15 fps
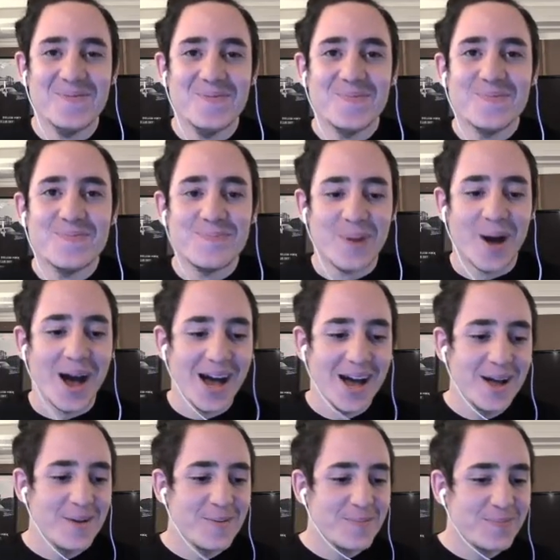But
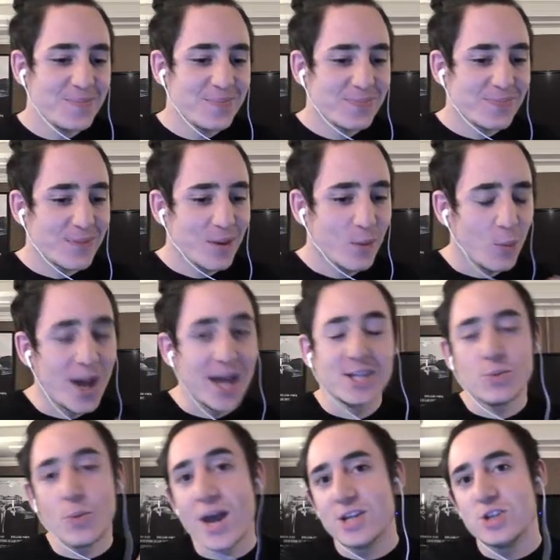where
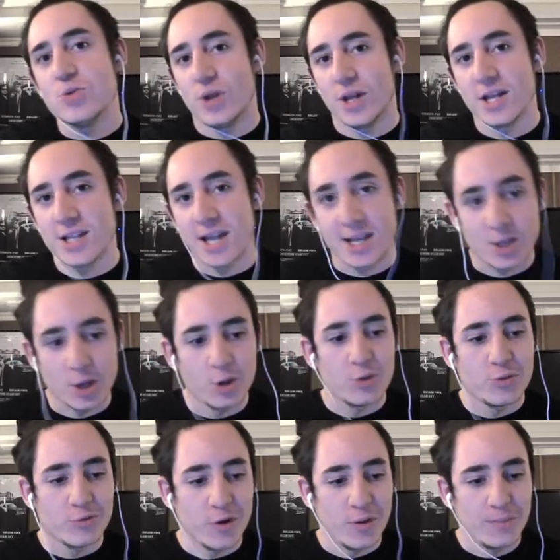do you want to, like, go
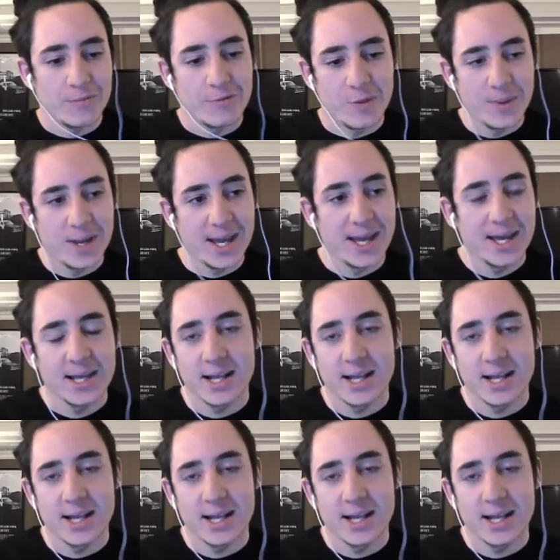from here?